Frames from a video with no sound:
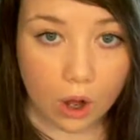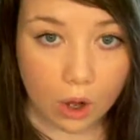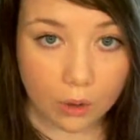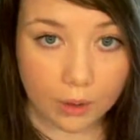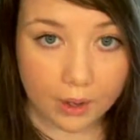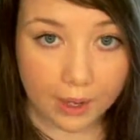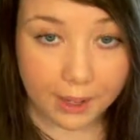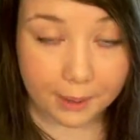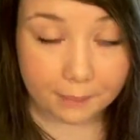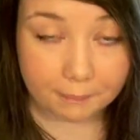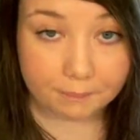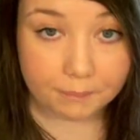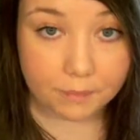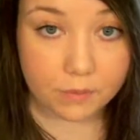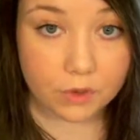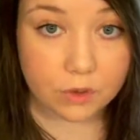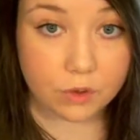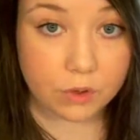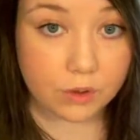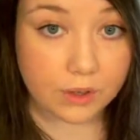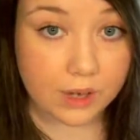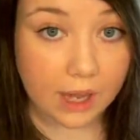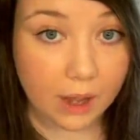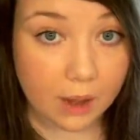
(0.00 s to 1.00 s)
Okay,
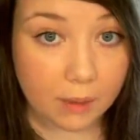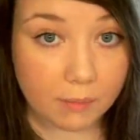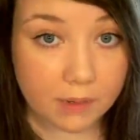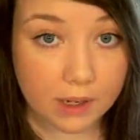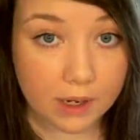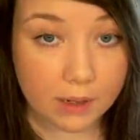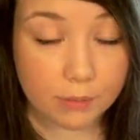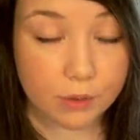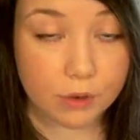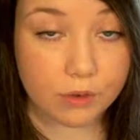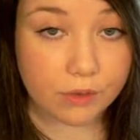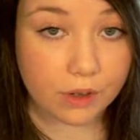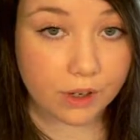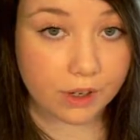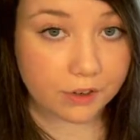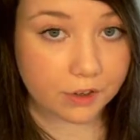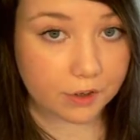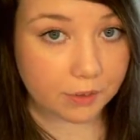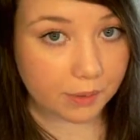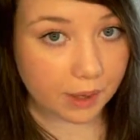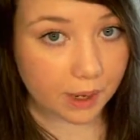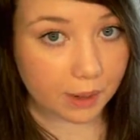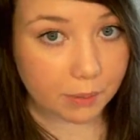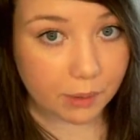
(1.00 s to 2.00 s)
so now I'm going to move on
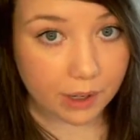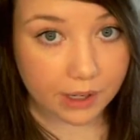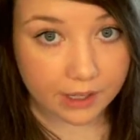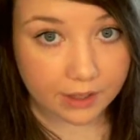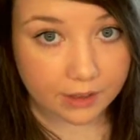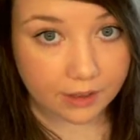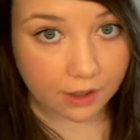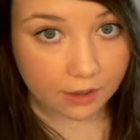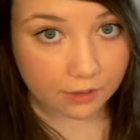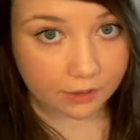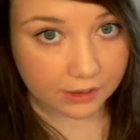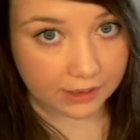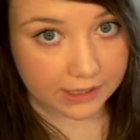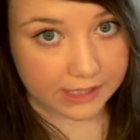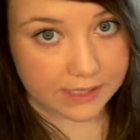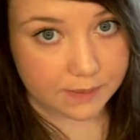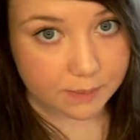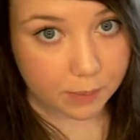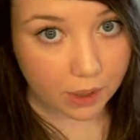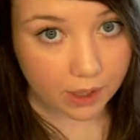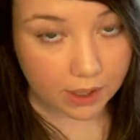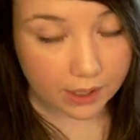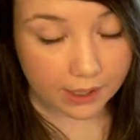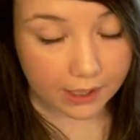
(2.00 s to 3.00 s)
to my Breaking Dawn
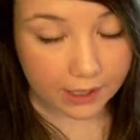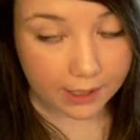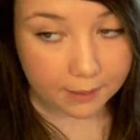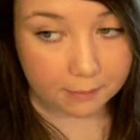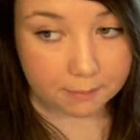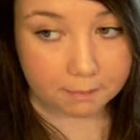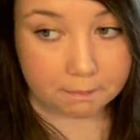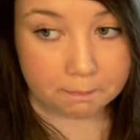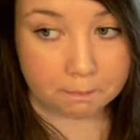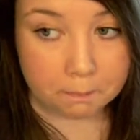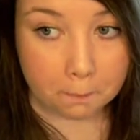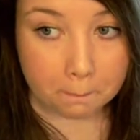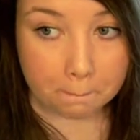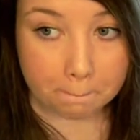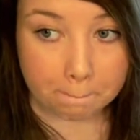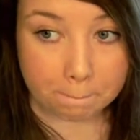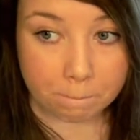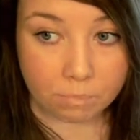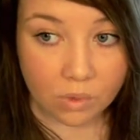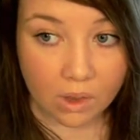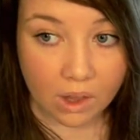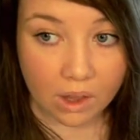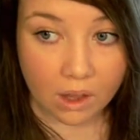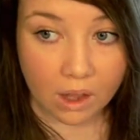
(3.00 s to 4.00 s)
release party.
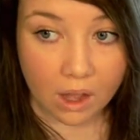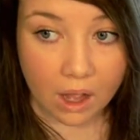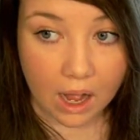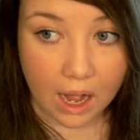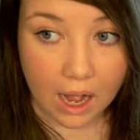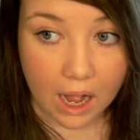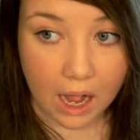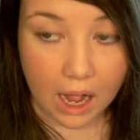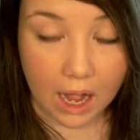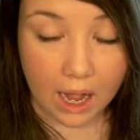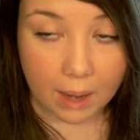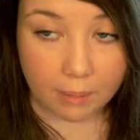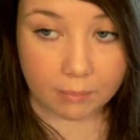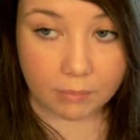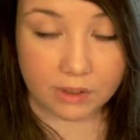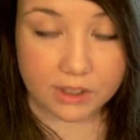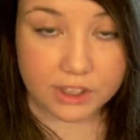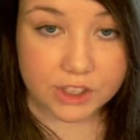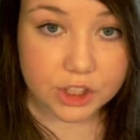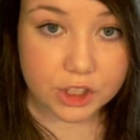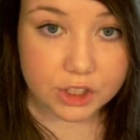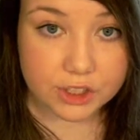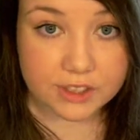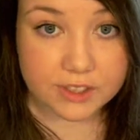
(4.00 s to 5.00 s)
I'm
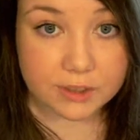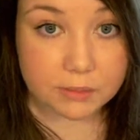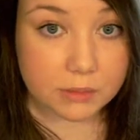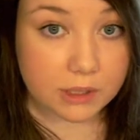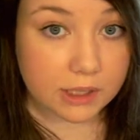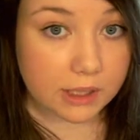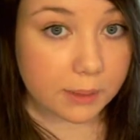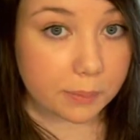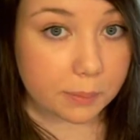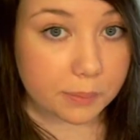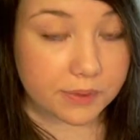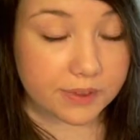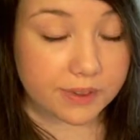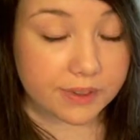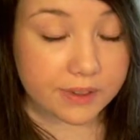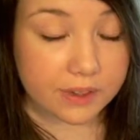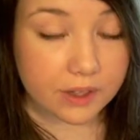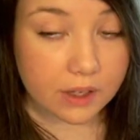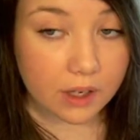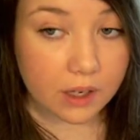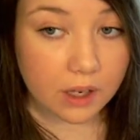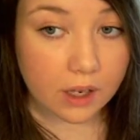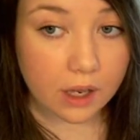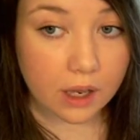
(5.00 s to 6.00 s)
going to show you some
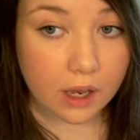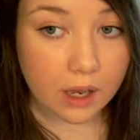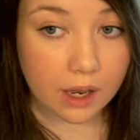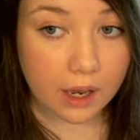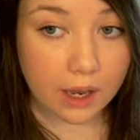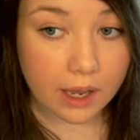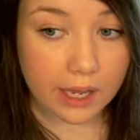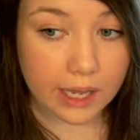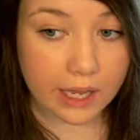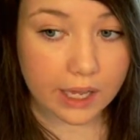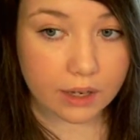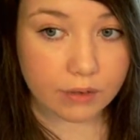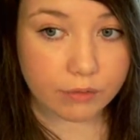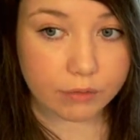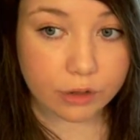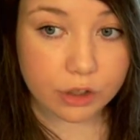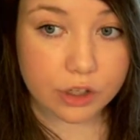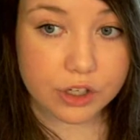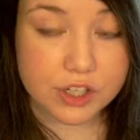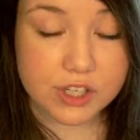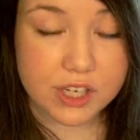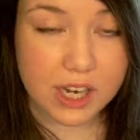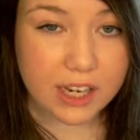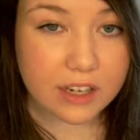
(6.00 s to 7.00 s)
clips, and
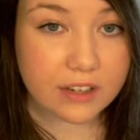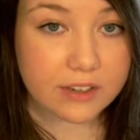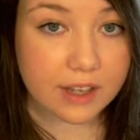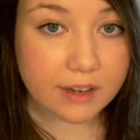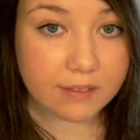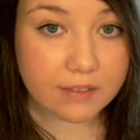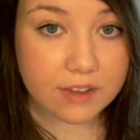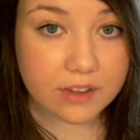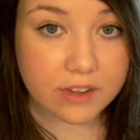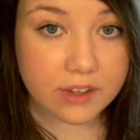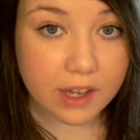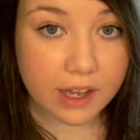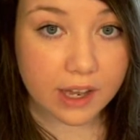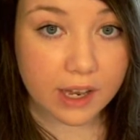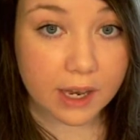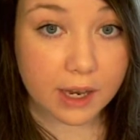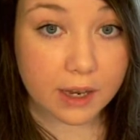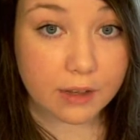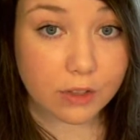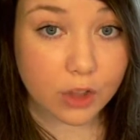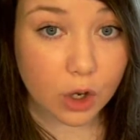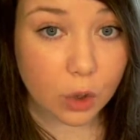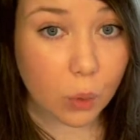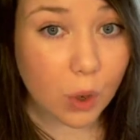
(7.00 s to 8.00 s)
first I just have to
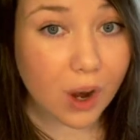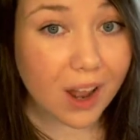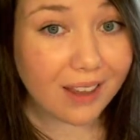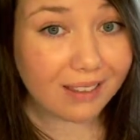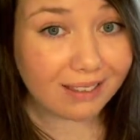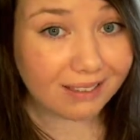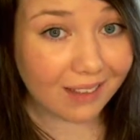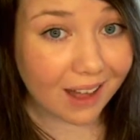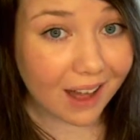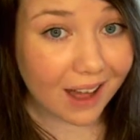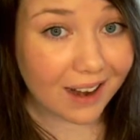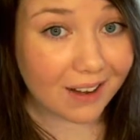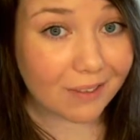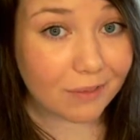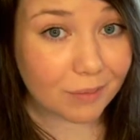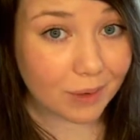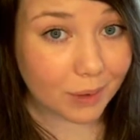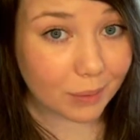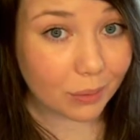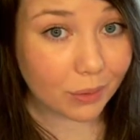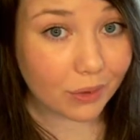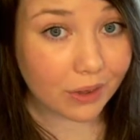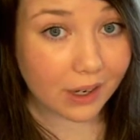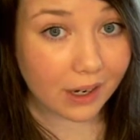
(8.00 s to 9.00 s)
say there were a lot of
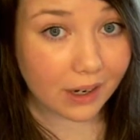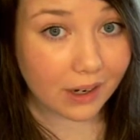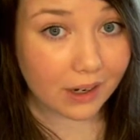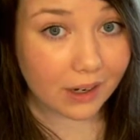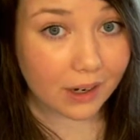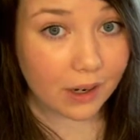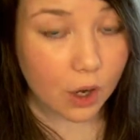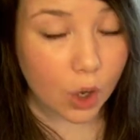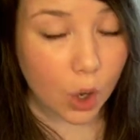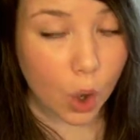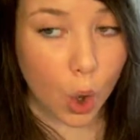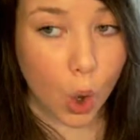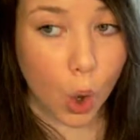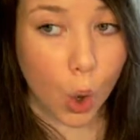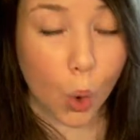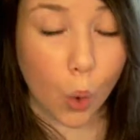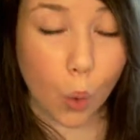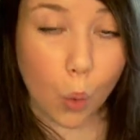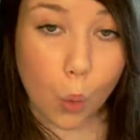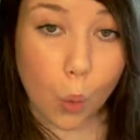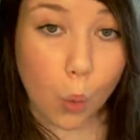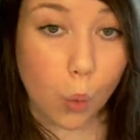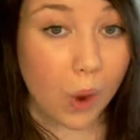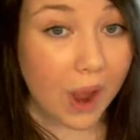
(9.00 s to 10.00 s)
people there.
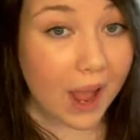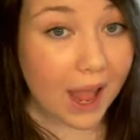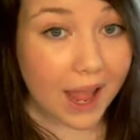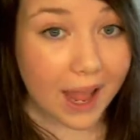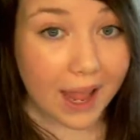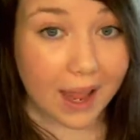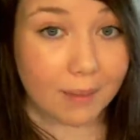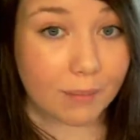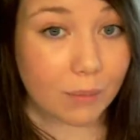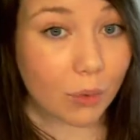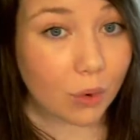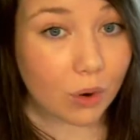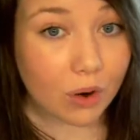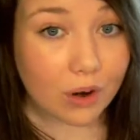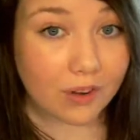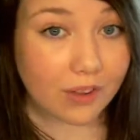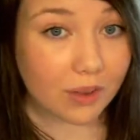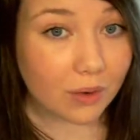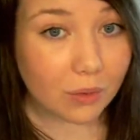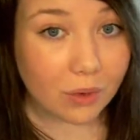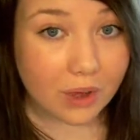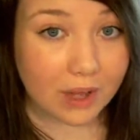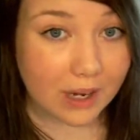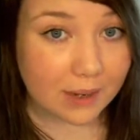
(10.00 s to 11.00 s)
Way more
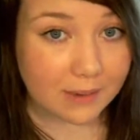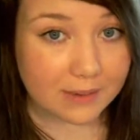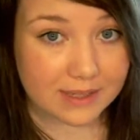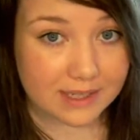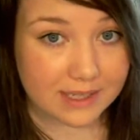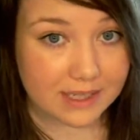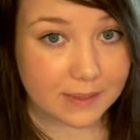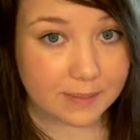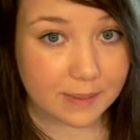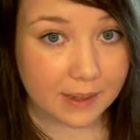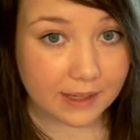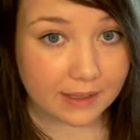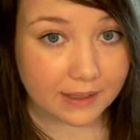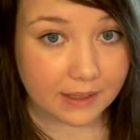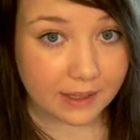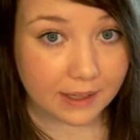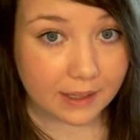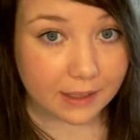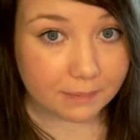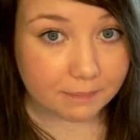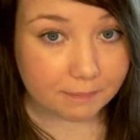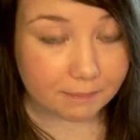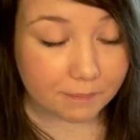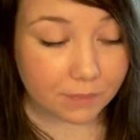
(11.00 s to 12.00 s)
than what I was
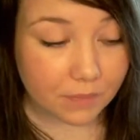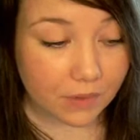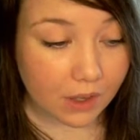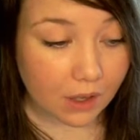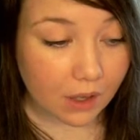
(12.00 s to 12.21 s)
expecting.